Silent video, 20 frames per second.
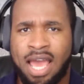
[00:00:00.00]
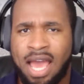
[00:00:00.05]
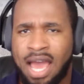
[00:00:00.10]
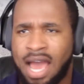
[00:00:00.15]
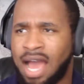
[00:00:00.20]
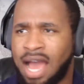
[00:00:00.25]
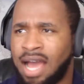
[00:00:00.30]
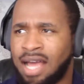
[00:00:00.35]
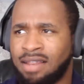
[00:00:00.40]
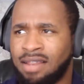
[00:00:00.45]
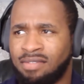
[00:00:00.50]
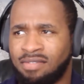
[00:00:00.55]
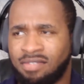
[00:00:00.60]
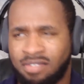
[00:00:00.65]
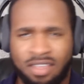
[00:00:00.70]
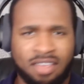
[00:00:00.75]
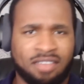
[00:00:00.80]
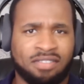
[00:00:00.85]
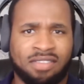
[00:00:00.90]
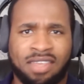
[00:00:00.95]
And
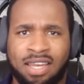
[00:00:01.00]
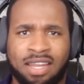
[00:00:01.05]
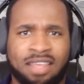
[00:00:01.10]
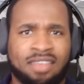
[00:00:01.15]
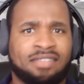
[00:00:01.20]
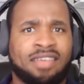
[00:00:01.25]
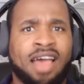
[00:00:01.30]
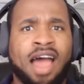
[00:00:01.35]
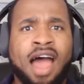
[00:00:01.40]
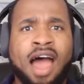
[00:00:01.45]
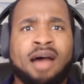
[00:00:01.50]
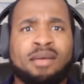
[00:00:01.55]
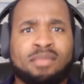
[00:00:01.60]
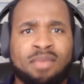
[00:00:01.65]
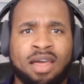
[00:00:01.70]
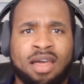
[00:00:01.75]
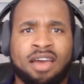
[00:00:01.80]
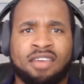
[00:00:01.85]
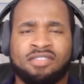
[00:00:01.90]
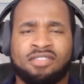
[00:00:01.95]
since it is
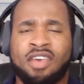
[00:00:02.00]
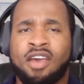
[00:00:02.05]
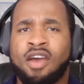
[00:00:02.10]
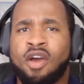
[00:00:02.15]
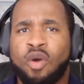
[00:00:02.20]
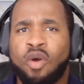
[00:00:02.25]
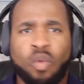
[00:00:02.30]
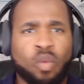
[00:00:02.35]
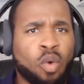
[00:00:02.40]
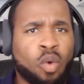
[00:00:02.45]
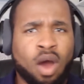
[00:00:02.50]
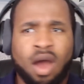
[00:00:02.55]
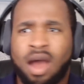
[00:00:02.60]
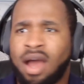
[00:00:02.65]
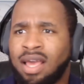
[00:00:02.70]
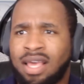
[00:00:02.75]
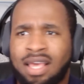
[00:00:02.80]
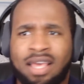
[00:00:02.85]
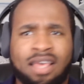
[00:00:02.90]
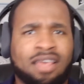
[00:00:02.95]
harmless,
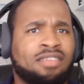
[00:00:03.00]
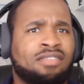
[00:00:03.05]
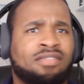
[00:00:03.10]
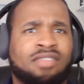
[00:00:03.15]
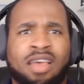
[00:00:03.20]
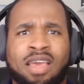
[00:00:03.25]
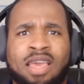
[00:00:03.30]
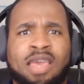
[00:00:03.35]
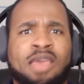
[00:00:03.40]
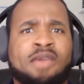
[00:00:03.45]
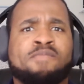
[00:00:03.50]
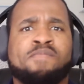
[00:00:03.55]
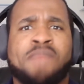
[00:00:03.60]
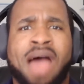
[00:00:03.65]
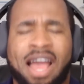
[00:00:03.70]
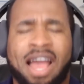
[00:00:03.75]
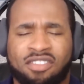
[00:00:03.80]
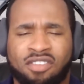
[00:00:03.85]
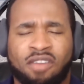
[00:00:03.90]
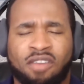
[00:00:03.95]
what is the
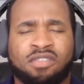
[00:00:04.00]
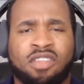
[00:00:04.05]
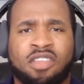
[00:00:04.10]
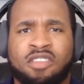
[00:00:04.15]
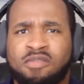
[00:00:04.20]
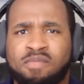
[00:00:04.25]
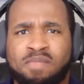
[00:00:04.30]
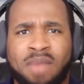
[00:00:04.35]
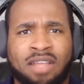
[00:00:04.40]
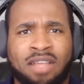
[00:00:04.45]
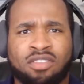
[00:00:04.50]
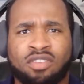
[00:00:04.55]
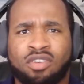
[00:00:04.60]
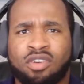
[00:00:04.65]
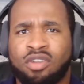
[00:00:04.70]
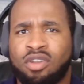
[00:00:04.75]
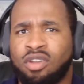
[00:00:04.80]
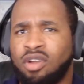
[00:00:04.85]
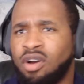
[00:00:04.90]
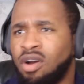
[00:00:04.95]
impact of this
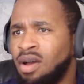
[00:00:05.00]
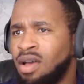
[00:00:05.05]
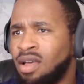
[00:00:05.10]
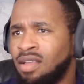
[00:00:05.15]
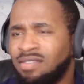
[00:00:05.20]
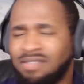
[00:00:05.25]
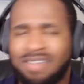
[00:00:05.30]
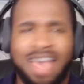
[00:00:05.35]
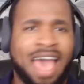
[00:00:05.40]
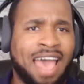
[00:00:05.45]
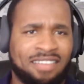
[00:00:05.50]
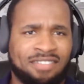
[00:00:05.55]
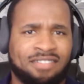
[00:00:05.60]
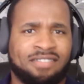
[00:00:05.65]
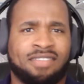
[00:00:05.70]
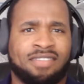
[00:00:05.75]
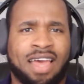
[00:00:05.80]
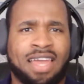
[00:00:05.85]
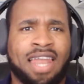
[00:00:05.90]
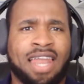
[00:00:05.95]
particular
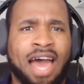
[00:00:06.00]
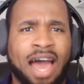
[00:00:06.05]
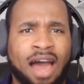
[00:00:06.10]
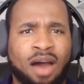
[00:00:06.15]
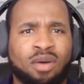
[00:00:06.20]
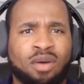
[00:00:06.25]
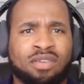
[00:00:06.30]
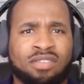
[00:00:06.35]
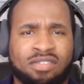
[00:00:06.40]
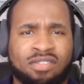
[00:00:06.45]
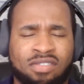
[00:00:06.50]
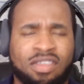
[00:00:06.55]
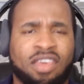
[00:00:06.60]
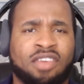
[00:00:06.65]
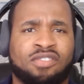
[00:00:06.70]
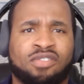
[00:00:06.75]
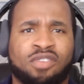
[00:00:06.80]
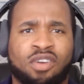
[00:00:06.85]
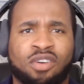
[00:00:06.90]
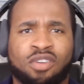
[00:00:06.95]
test, and how is
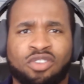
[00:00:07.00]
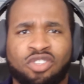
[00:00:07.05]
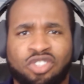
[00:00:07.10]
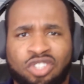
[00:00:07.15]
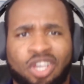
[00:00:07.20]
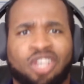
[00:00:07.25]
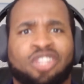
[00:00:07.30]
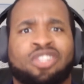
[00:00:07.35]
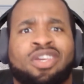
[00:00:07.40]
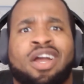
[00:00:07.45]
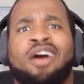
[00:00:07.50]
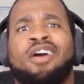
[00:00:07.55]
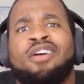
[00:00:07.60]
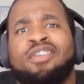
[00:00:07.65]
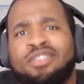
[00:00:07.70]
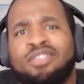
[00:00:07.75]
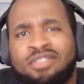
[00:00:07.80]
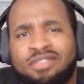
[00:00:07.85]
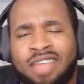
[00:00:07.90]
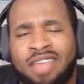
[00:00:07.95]
this going to change our
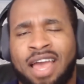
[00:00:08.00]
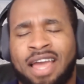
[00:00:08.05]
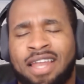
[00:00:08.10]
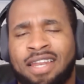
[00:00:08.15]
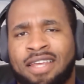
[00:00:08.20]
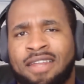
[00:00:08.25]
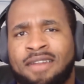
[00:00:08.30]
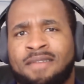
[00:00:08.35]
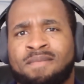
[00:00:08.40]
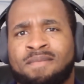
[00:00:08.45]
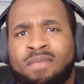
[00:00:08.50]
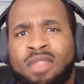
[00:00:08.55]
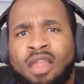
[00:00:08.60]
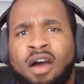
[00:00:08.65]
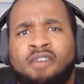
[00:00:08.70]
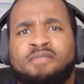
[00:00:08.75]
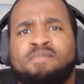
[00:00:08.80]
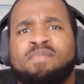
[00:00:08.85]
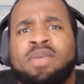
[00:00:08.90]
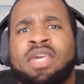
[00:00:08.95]
understanding
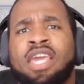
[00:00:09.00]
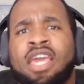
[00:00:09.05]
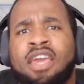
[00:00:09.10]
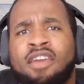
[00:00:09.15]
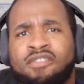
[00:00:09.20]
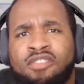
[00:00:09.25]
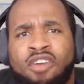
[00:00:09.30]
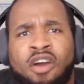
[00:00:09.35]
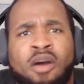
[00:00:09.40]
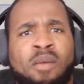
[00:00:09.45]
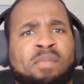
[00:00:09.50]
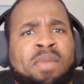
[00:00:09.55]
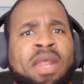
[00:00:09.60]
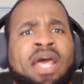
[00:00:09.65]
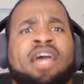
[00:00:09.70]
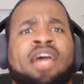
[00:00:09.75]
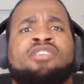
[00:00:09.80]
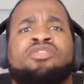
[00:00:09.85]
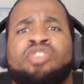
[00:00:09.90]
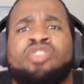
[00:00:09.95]
of behavior of
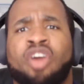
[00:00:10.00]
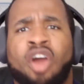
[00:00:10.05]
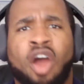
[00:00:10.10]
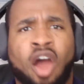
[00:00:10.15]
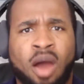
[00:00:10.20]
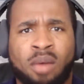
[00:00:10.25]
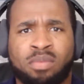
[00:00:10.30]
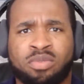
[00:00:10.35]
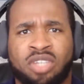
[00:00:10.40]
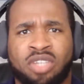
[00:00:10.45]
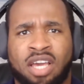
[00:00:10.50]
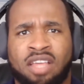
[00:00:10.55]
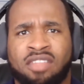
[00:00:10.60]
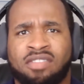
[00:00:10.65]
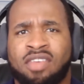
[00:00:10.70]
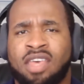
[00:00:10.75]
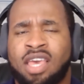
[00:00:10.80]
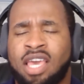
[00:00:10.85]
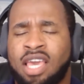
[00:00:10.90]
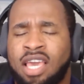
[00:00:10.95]
planetary
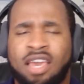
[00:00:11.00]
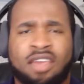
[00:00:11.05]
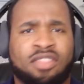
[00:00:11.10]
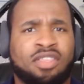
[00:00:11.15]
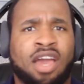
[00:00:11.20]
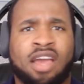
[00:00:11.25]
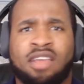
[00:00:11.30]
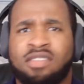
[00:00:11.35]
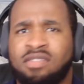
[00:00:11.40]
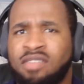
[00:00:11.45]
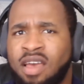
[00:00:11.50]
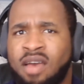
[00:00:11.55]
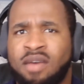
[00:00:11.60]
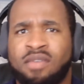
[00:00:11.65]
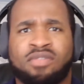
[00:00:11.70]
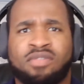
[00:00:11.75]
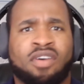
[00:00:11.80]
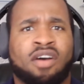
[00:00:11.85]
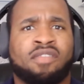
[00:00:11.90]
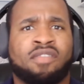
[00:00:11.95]
objects, either in
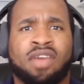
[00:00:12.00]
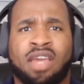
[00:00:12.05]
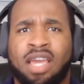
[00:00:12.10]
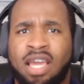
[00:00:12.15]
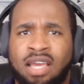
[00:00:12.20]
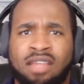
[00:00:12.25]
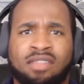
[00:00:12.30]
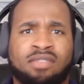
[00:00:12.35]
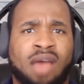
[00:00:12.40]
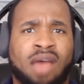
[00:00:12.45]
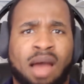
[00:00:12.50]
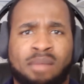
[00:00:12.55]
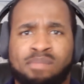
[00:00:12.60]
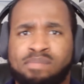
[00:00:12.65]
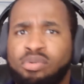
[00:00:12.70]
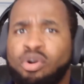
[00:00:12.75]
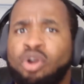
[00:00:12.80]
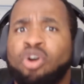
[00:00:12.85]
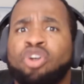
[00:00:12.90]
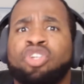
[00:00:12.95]
terms of it
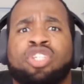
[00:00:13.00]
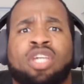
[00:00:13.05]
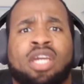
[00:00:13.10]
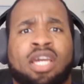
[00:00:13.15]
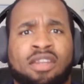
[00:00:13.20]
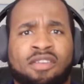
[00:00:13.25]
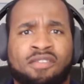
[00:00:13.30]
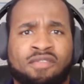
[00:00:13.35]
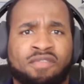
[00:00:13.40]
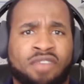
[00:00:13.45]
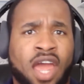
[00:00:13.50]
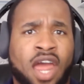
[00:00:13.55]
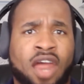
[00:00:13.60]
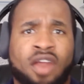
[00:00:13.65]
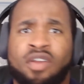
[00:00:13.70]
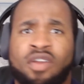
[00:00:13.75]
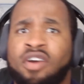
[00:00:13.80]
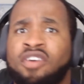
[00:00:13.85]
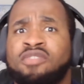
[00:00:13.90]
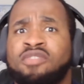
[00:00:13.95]
approaching
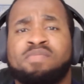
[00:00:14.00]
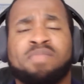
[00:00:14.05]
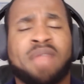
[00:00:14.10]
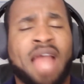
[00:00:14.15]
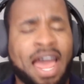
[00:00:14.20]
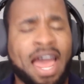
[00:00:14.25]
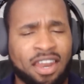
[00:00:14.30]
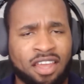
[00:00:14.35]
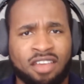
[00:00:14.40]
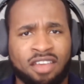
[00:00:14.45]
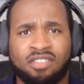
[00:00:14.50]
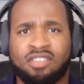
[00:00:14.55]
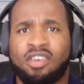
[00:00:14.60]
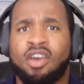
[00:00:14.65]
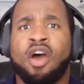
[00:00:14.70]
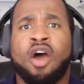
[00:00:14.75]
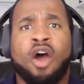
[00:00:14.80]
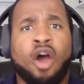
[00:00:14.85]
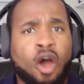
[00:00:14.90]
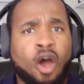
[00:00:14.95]
various planets
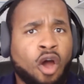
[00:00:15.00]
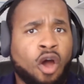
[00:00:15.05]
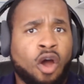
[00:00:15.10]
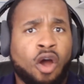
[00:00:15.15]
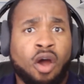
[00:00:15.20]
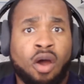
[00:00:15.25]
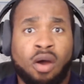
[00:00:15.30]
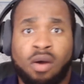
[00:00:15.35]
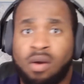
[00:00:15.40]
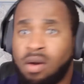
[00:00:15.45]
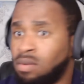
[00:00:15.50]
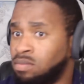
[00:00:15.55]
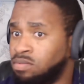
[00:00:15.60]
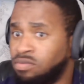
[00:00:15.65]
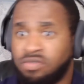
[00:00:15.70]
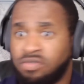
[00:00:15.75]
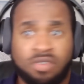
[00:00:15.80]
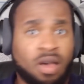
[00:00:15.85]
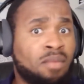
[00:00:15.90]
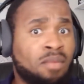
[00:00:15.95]
or
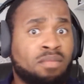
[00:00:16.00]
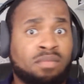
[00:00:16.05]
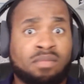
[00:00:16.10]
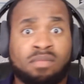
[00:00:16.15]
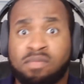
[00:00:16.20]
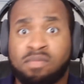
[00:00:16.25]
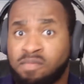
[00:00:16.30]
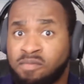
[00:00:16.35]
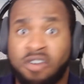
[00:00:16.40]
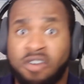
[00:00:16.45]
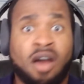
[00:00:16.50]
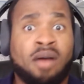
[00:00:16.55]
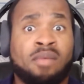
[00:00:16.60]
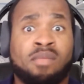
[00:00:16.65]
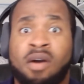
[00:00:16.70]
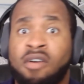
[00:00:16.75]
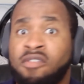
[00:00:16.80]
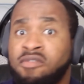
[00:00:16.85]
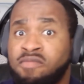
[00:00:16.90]
some form of